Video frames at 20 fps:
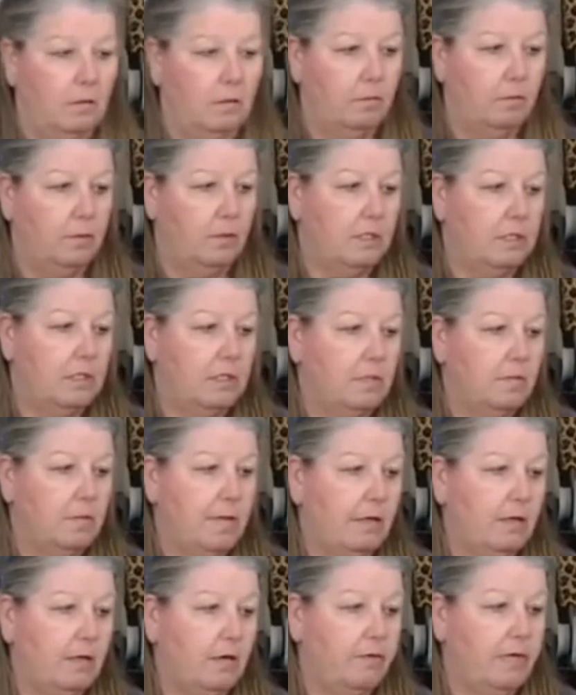Put this
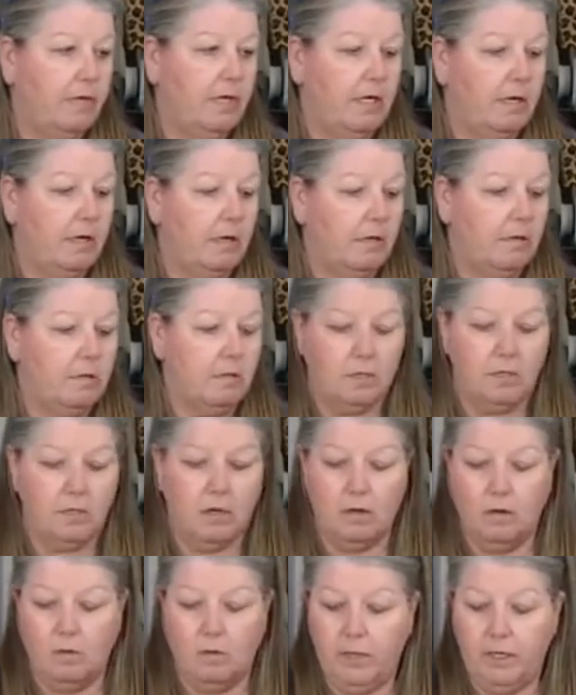back over here.
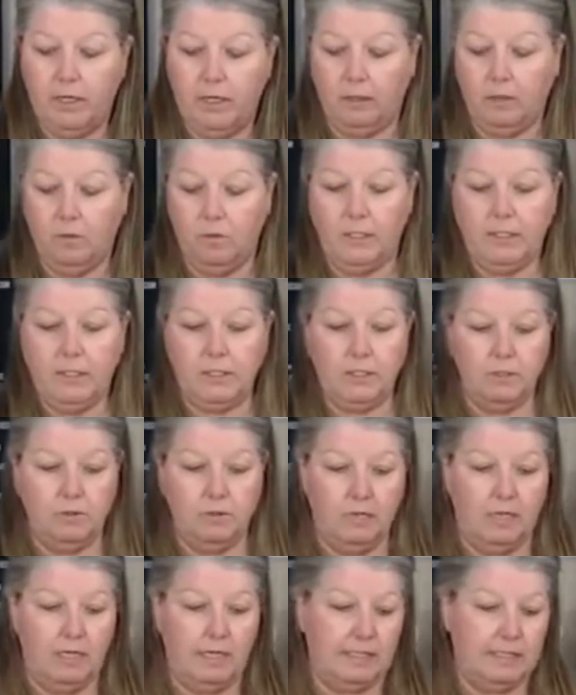So we are going to
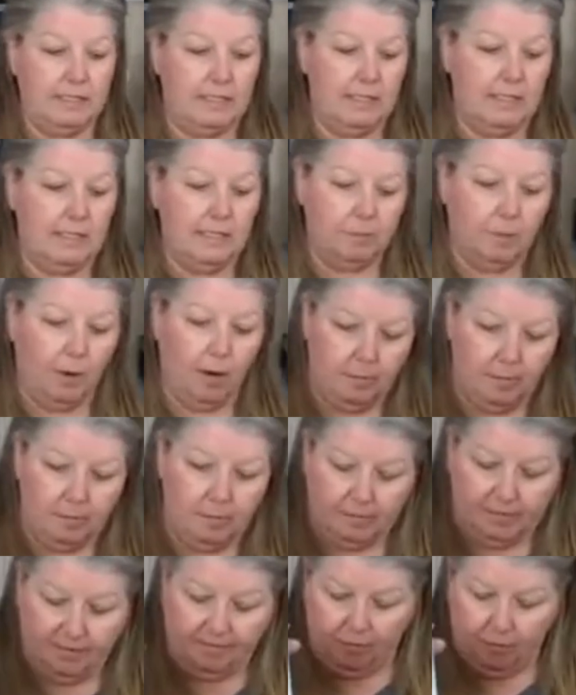do this, and it's
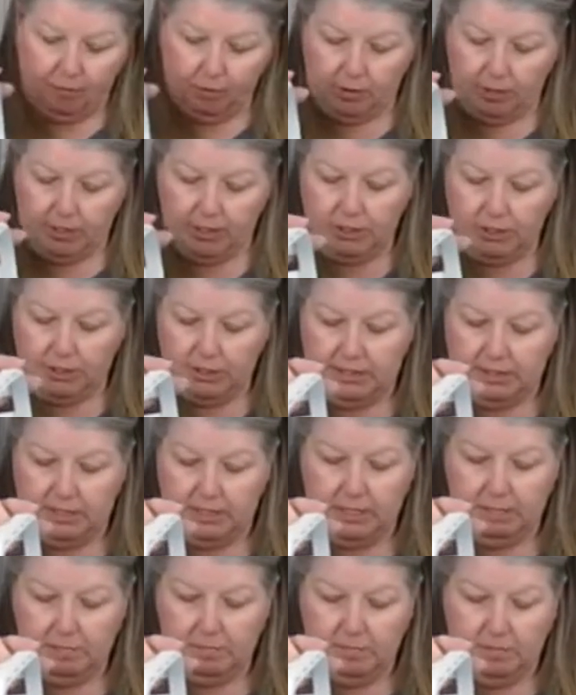probably 4 inches
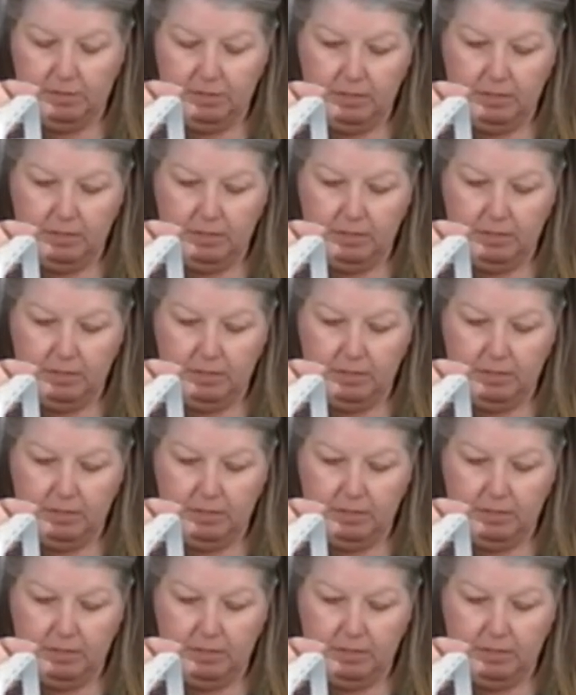deep.